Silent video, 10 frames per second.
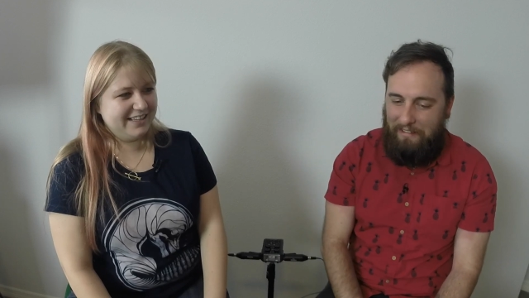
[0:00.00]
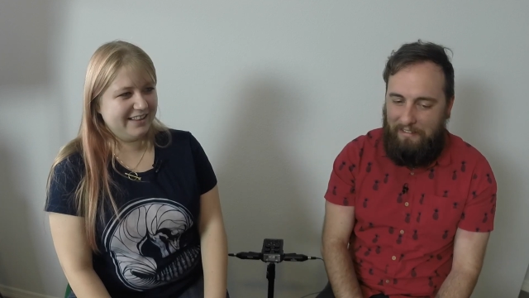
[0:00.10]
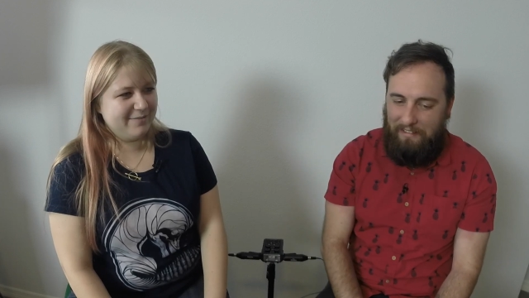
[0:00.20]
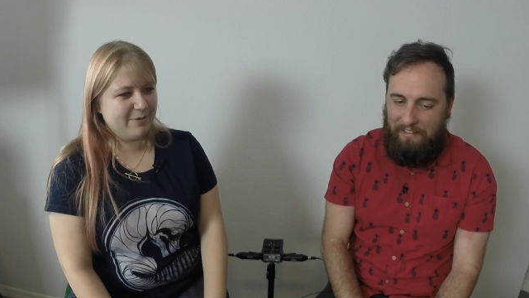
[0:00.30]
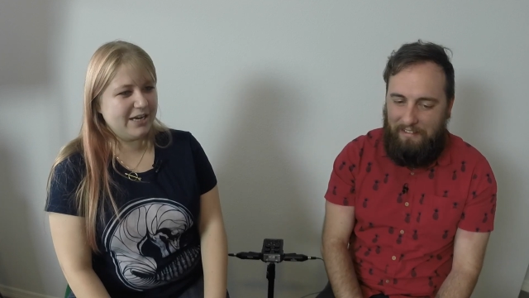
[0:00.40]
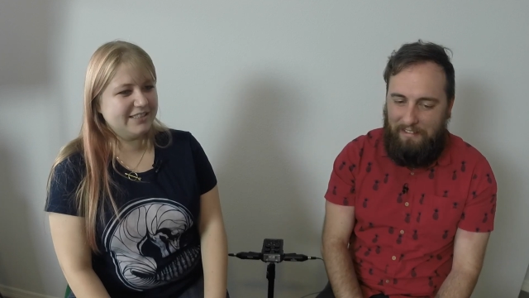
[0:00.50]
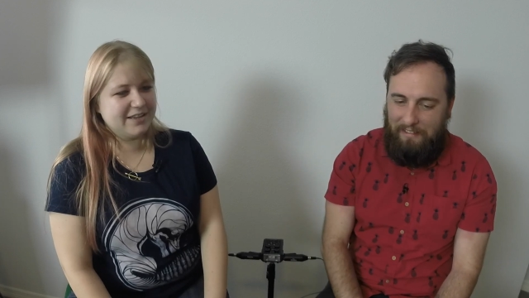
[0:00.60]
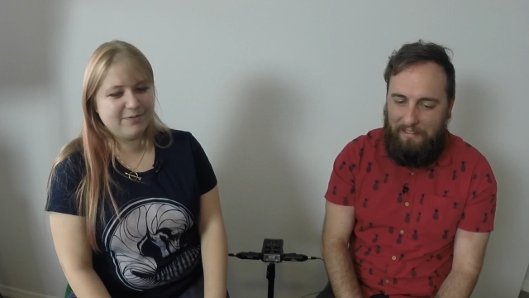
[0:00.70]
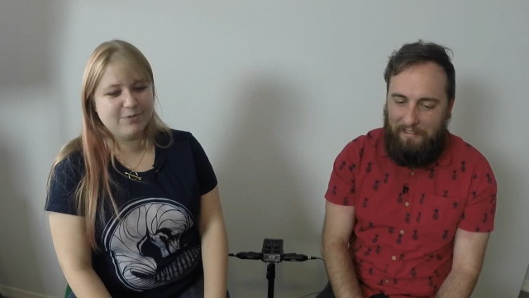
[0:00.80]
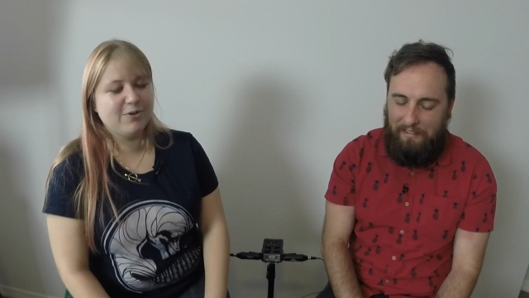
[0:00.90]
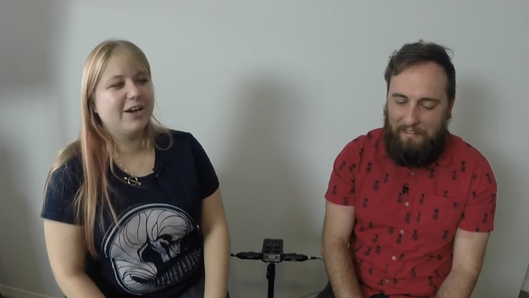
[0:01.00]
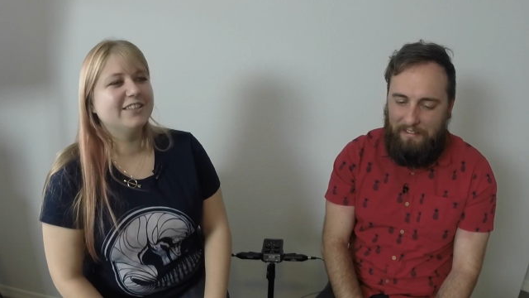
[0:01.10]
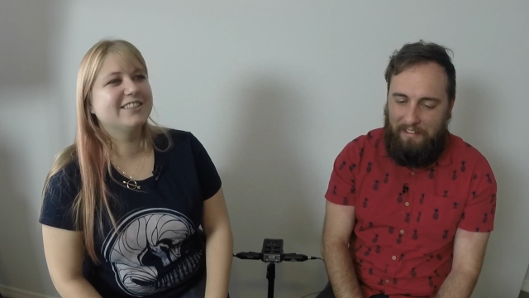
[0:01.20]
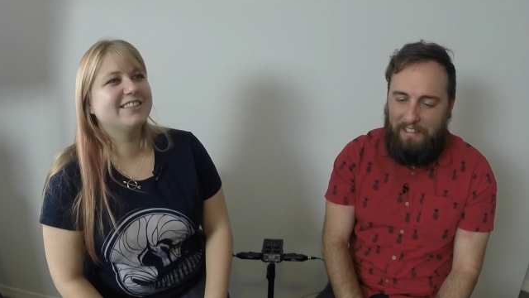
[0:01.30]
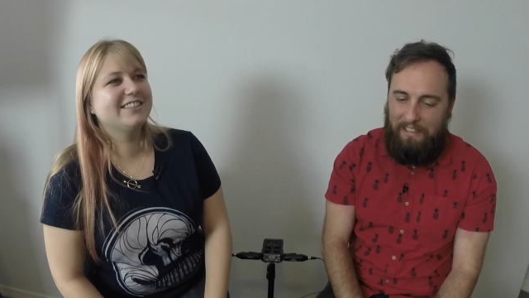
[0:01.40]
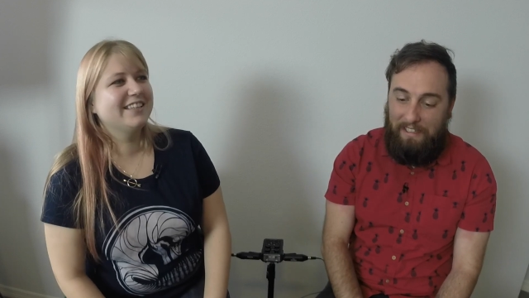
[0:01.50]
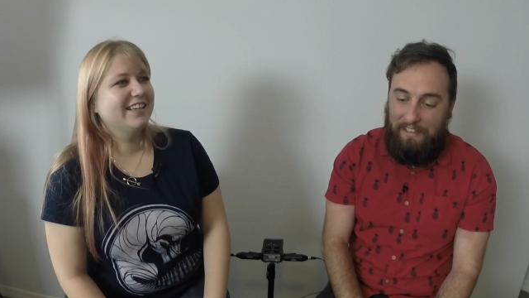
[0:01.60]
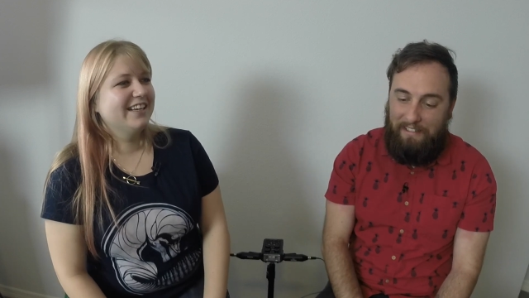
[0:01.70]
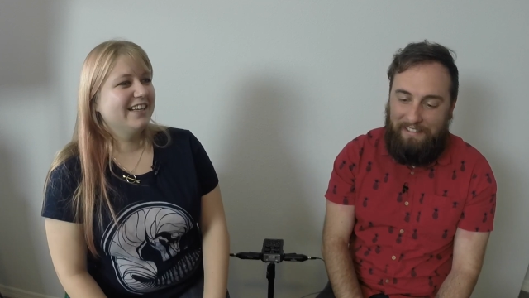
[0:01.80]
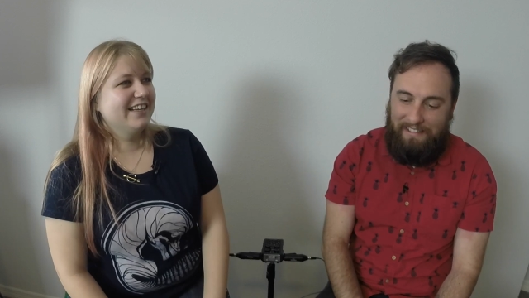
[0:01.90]
Speaker 1: And the brains have been washed.
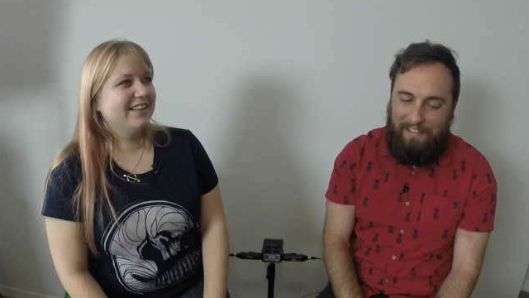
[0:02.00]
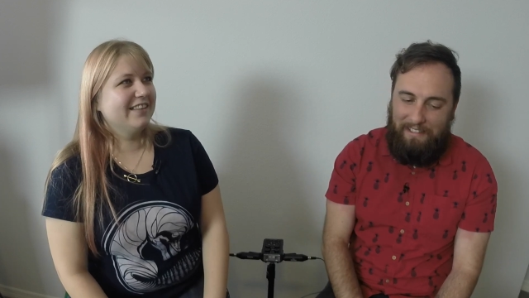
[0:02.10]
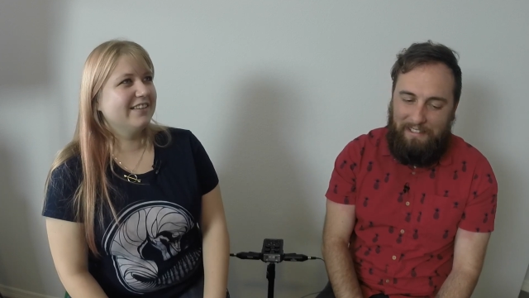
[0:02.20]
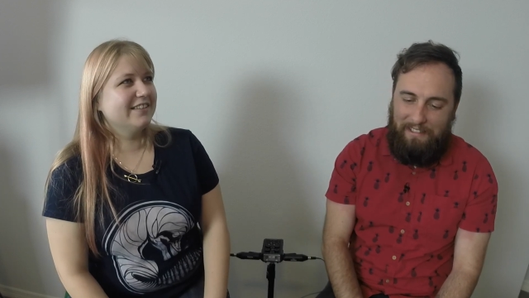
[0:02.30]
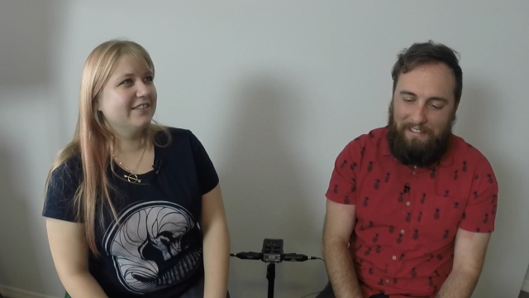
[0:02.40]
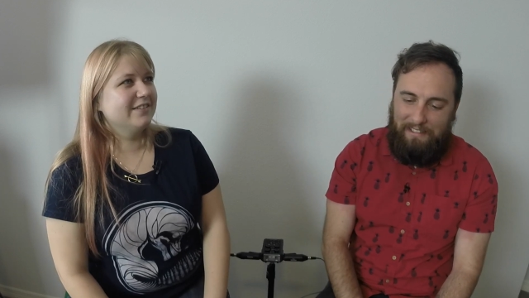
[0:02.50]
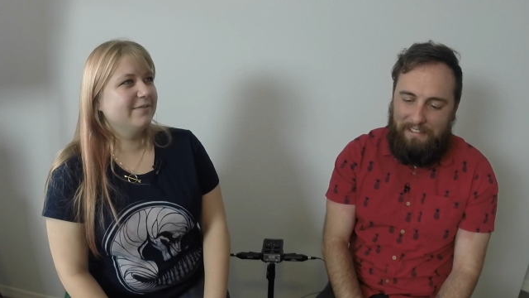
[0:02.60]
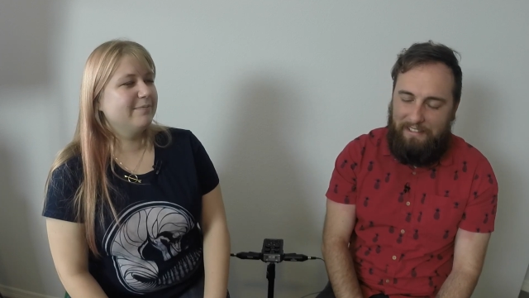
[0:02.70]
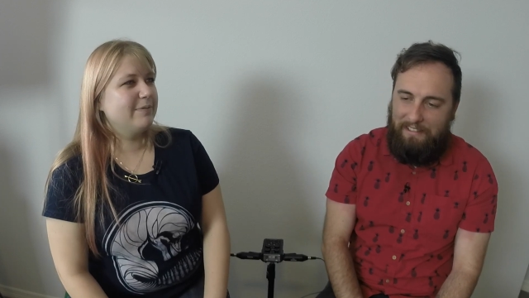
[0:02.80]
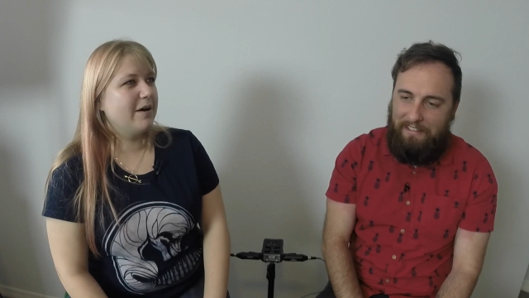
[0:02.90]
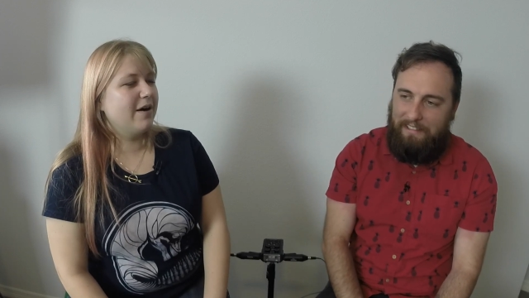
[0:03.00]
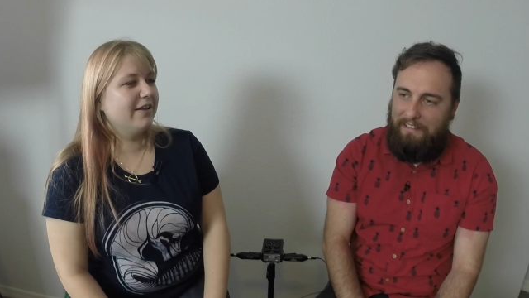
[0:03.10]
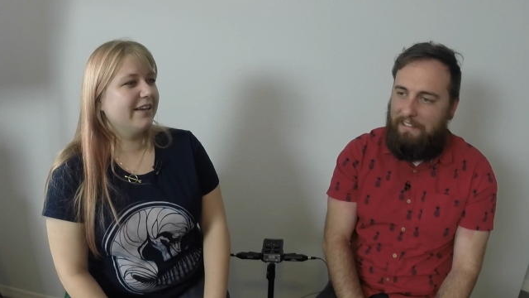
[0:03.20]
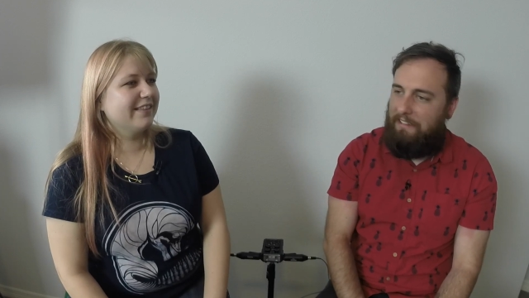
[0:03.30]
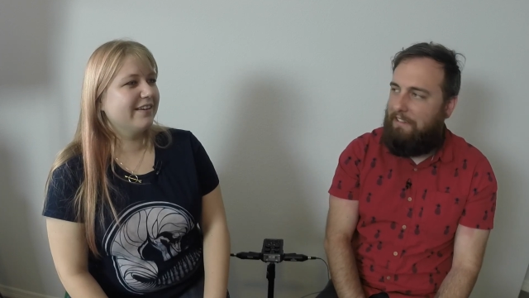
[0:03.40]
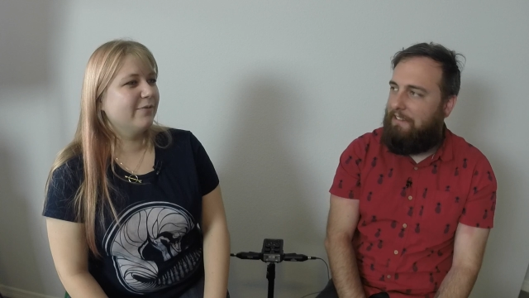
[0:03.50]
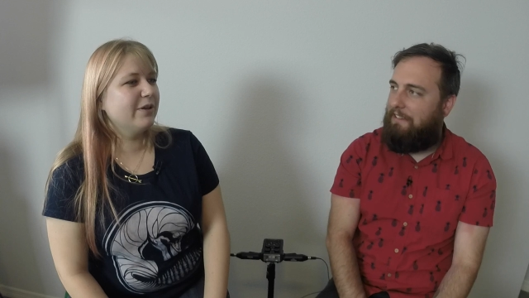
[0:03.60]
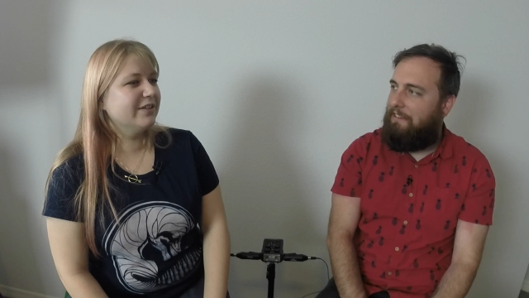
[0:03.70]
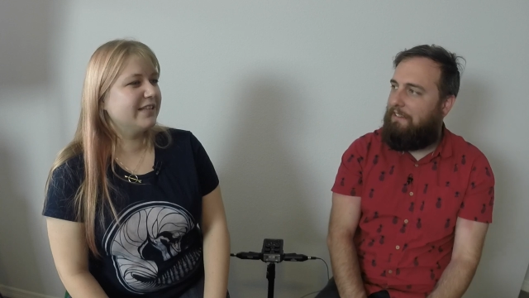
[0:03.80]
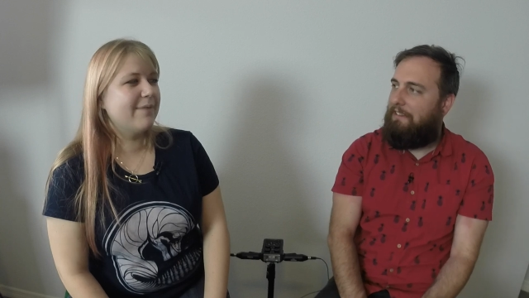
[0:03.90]
Yeah the pot, like the
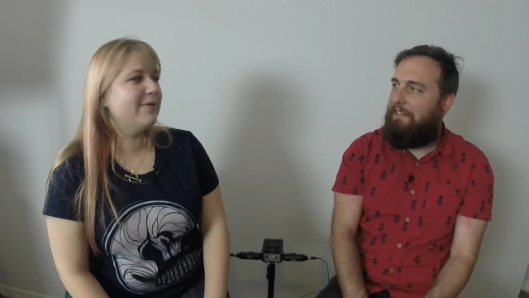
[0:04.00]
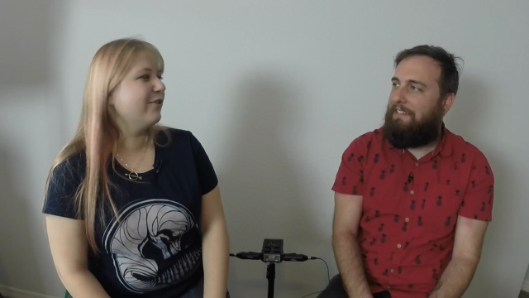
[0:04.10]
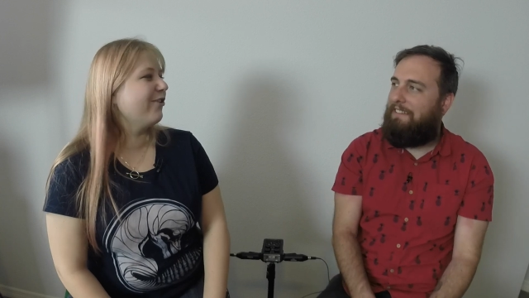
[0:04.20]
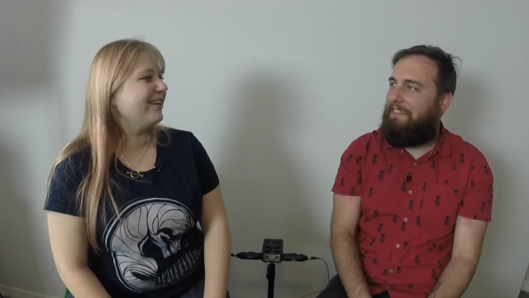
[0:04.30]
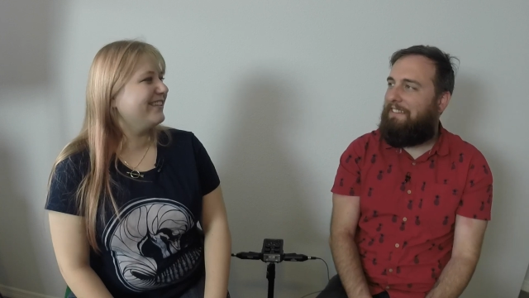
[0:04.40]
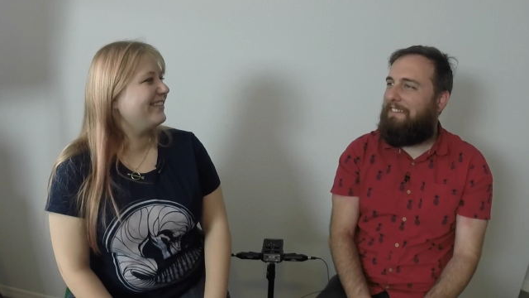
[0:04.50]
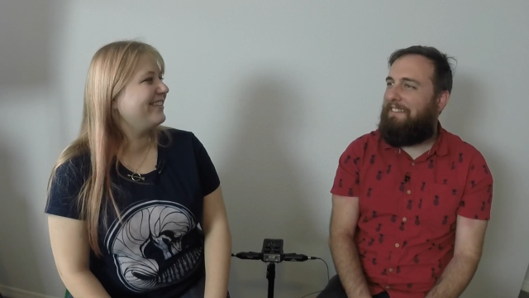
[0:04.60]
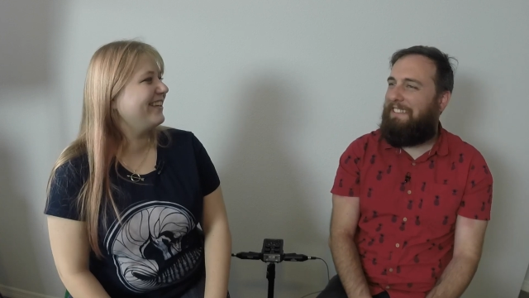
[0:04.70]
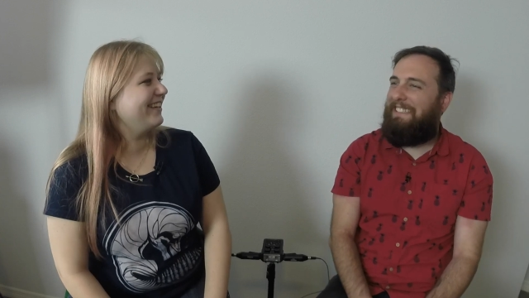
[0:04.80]
wheels have been greased.